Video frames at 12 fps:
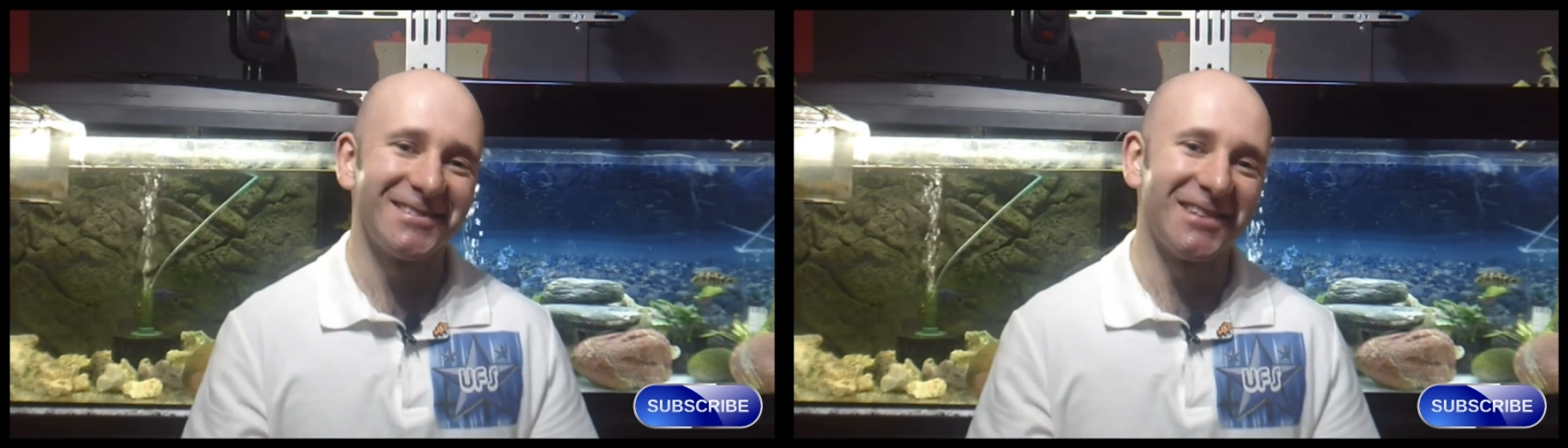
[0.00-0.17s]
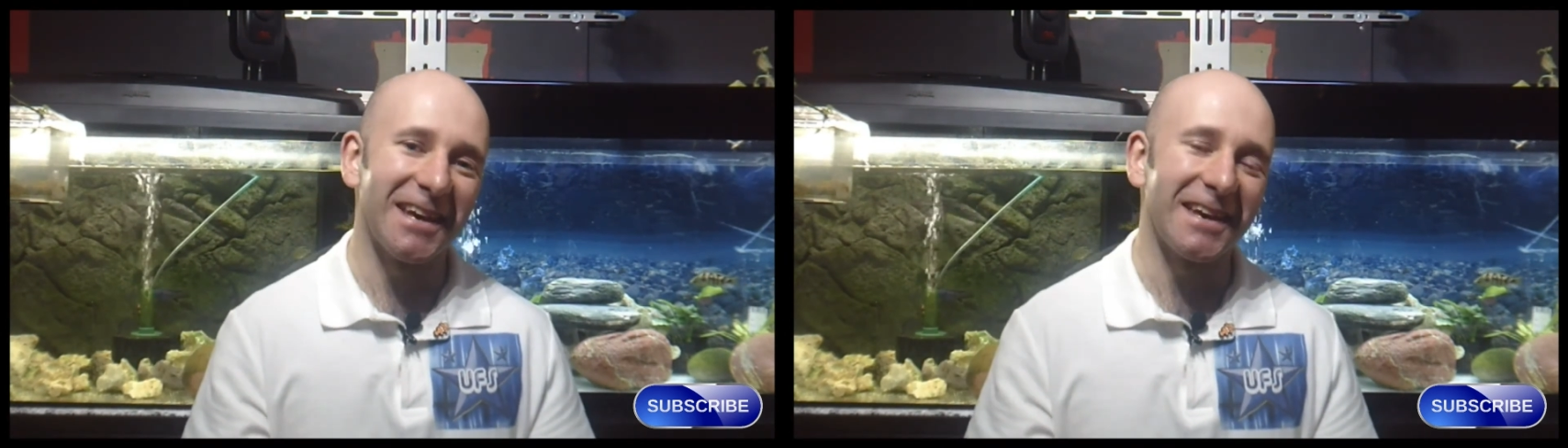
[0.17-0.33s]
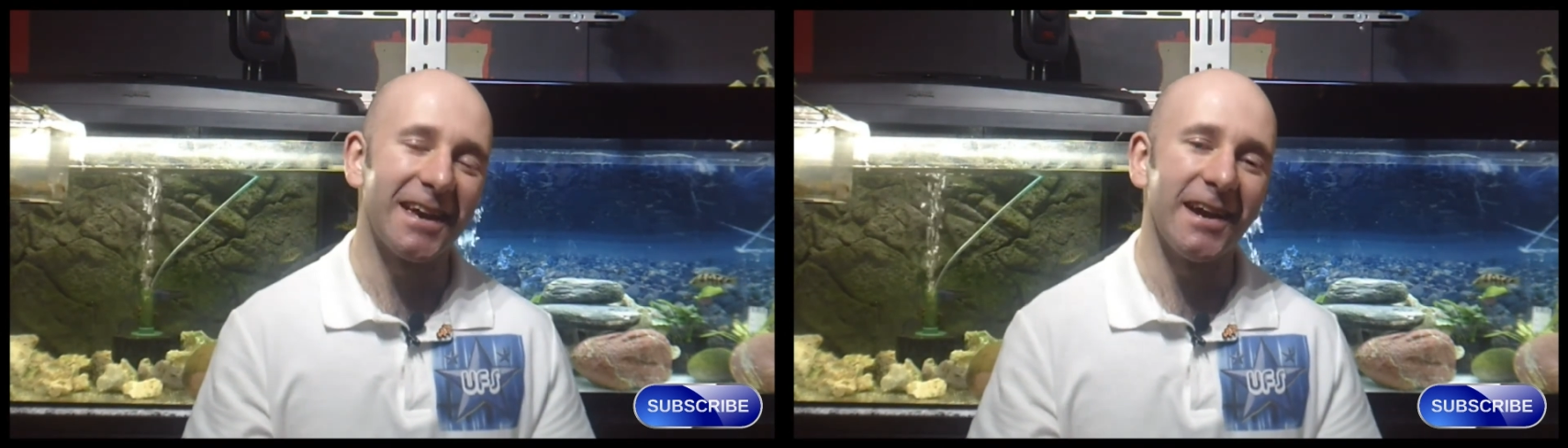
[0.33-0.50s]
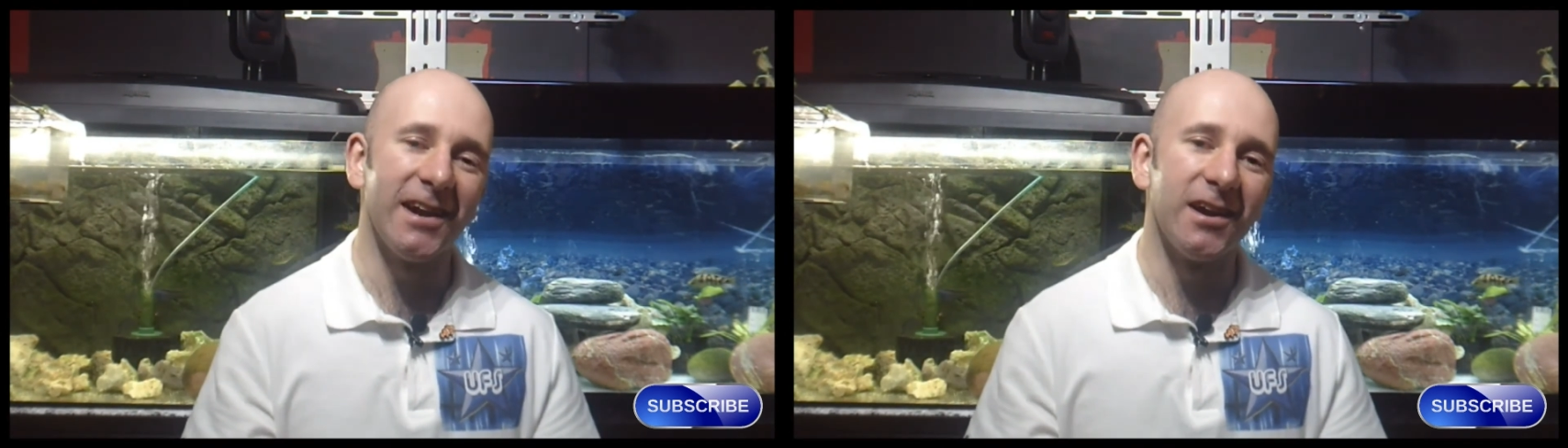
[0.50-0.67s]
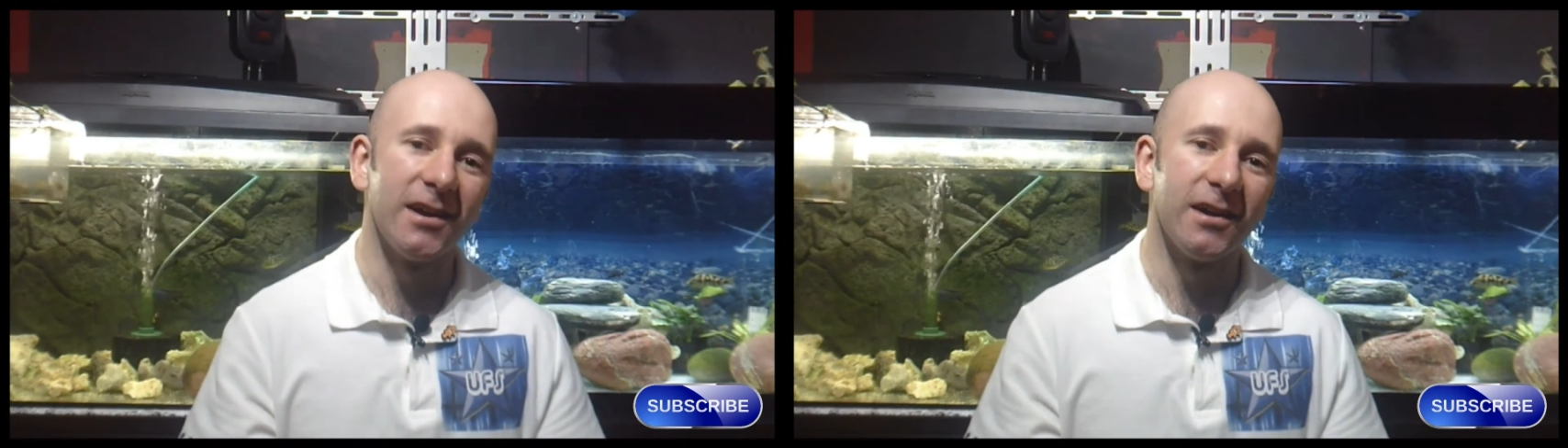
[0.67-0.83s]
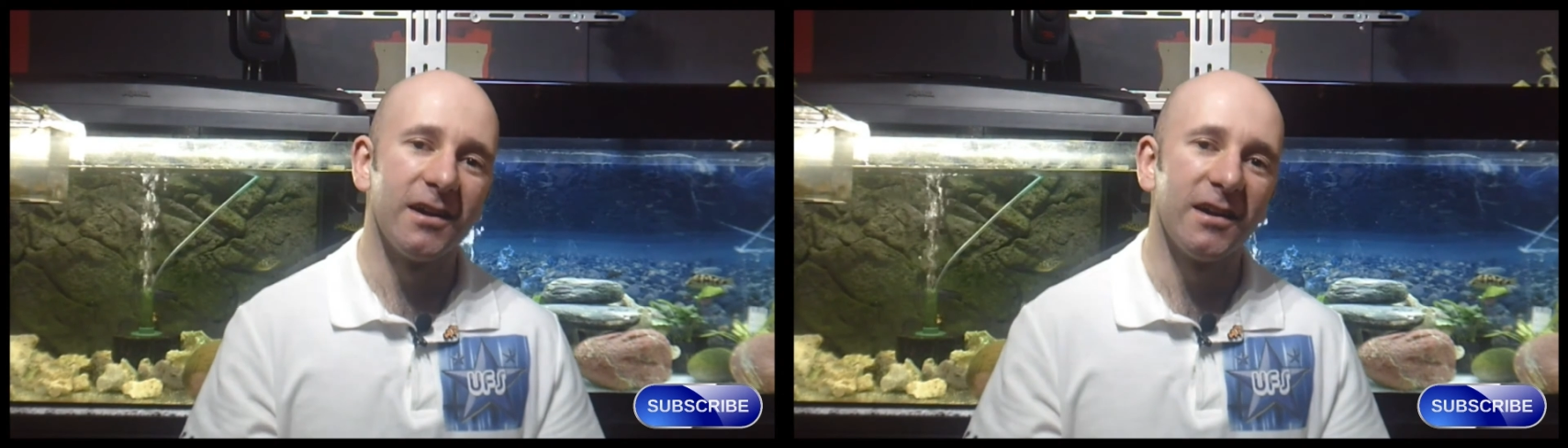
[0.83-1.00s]
Take
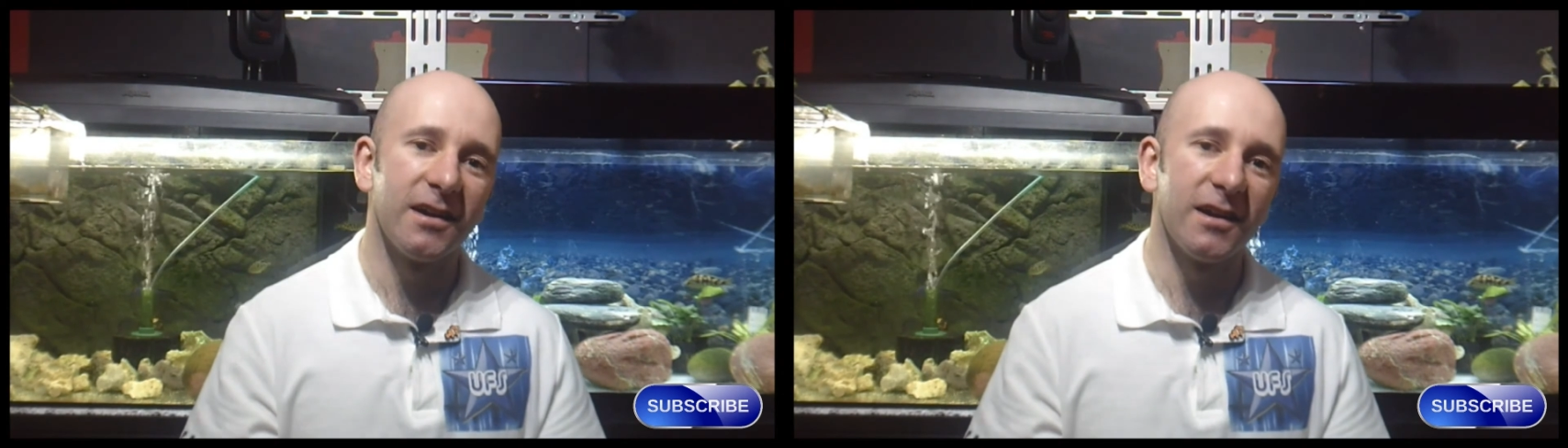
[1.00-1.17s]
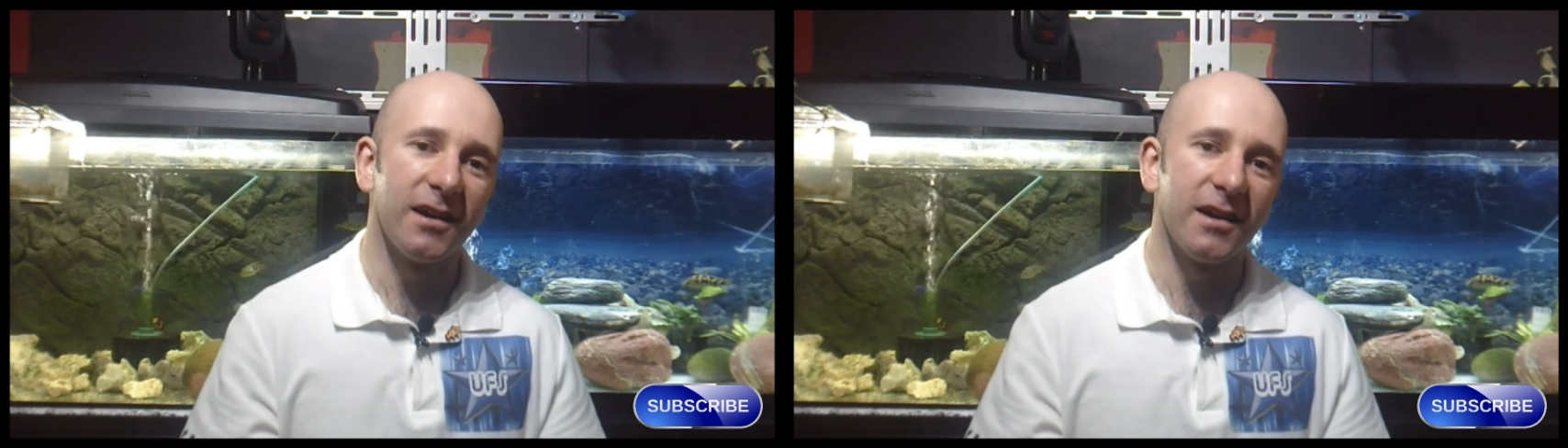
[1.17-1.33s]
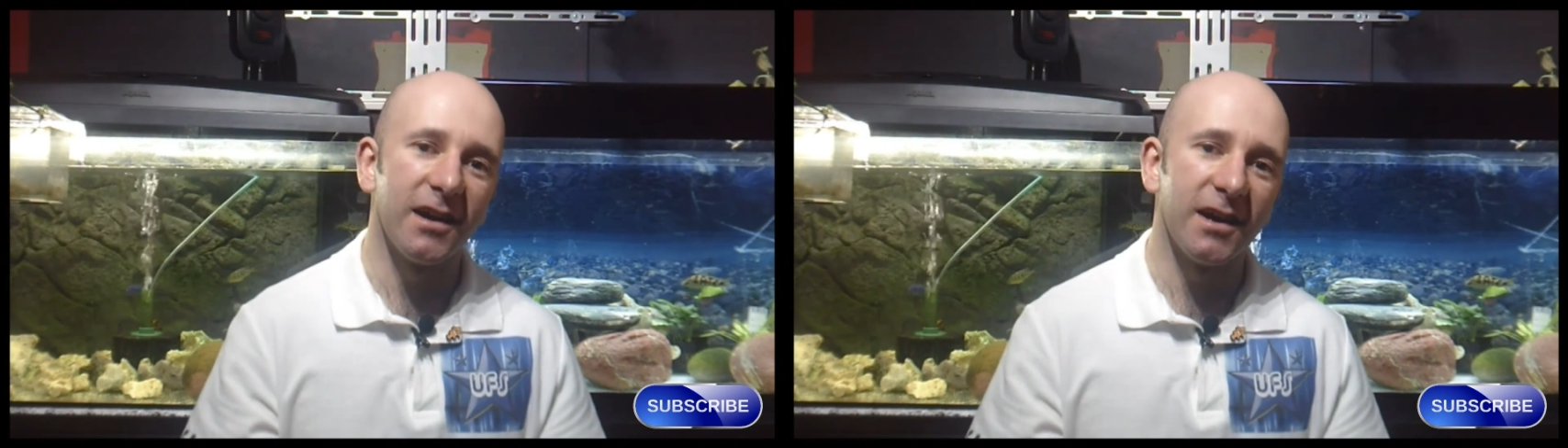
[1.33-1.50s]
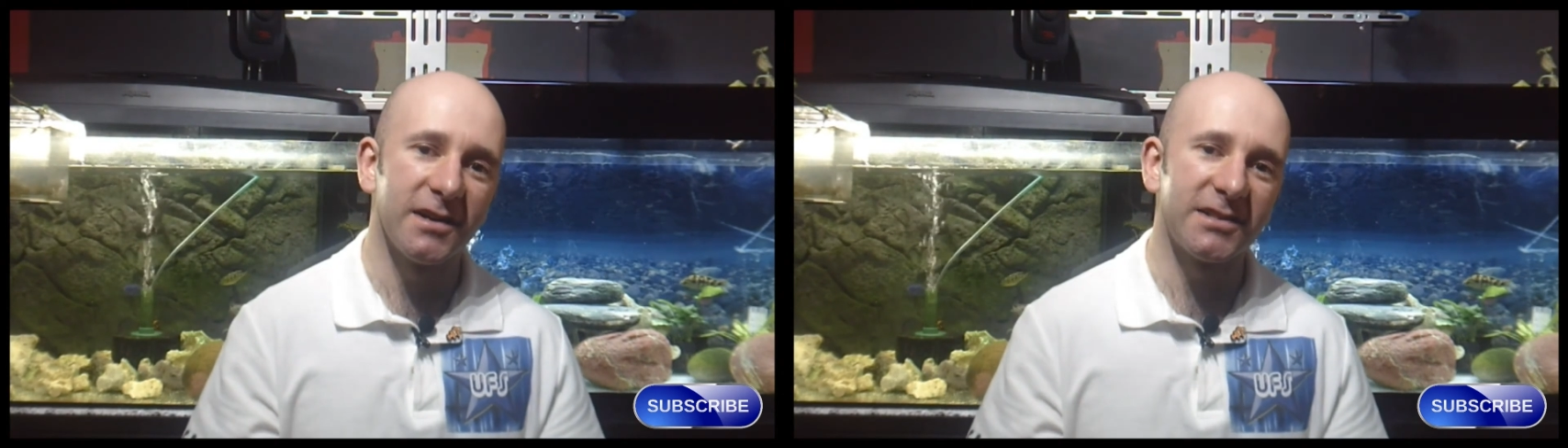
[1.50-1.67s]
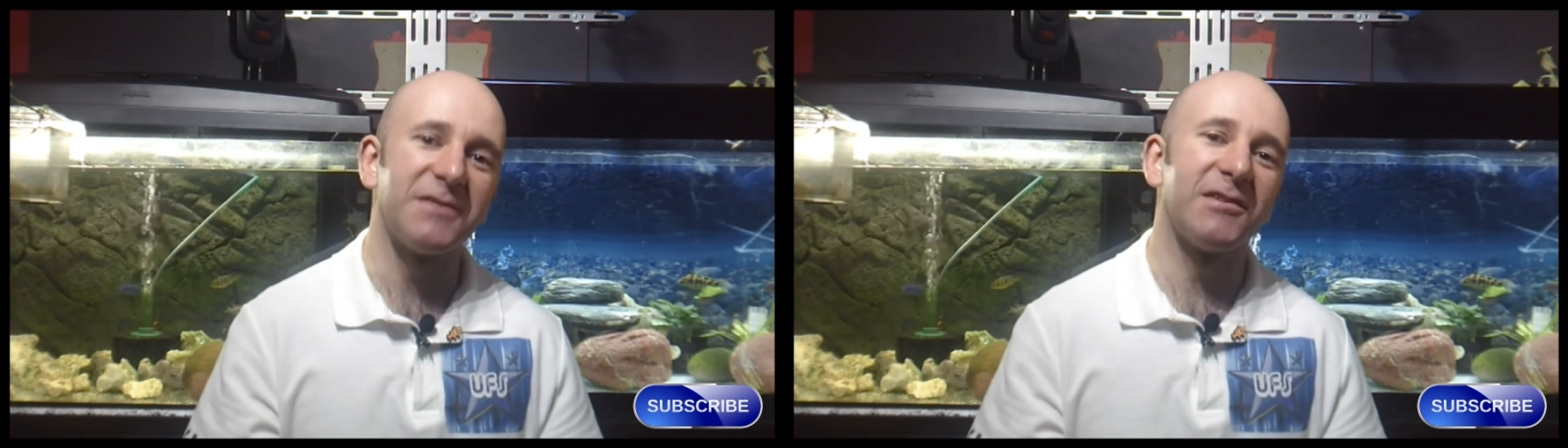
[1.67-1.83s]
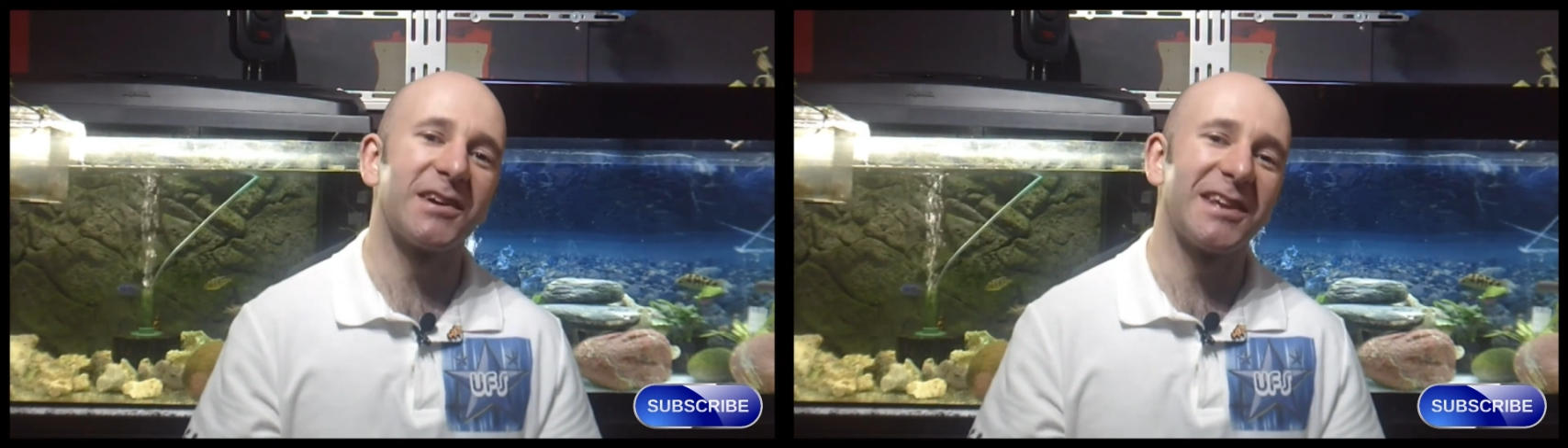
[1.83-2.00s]
care and
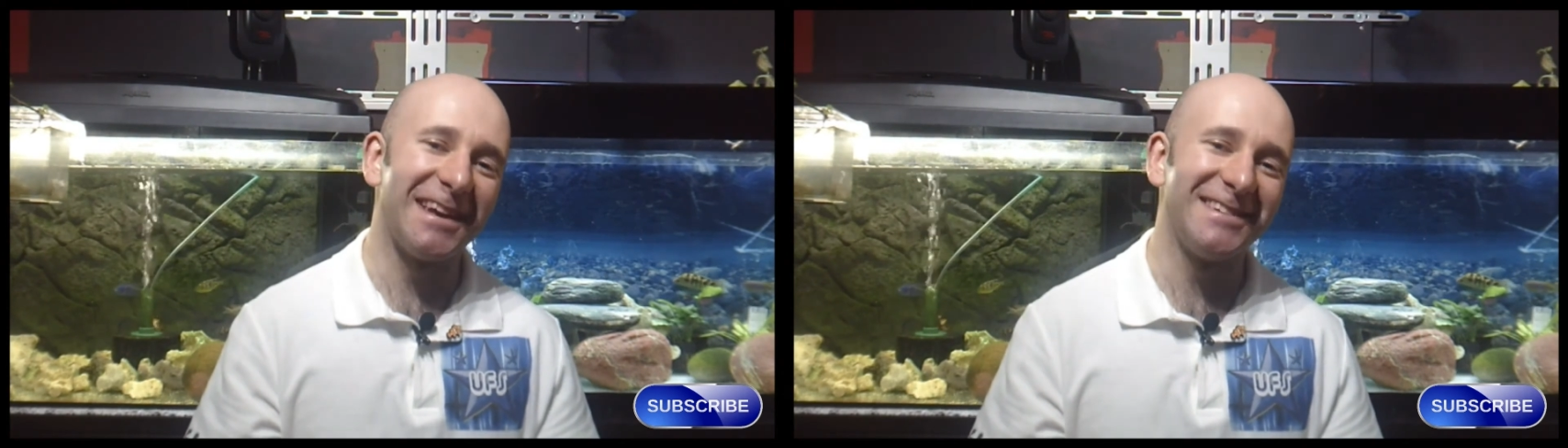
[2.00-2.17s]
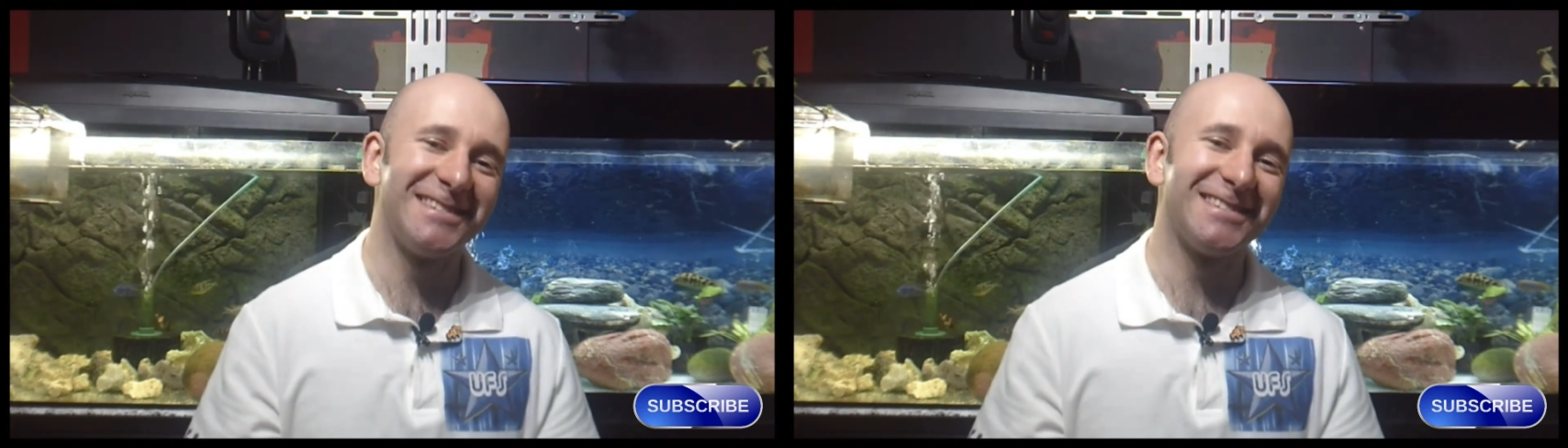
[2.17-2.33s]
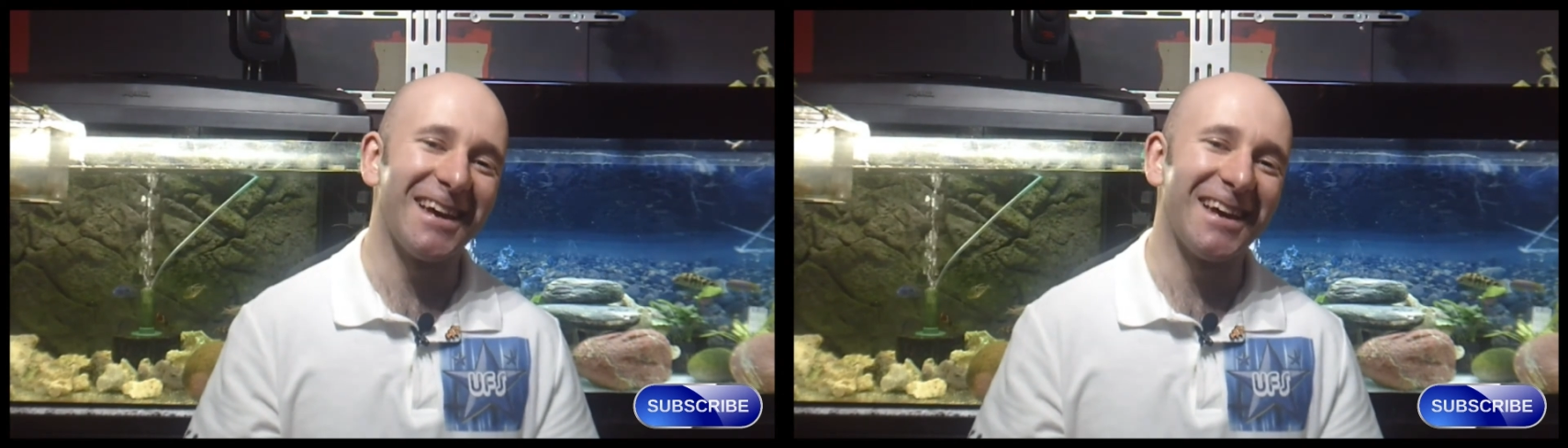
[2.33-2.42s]
have a great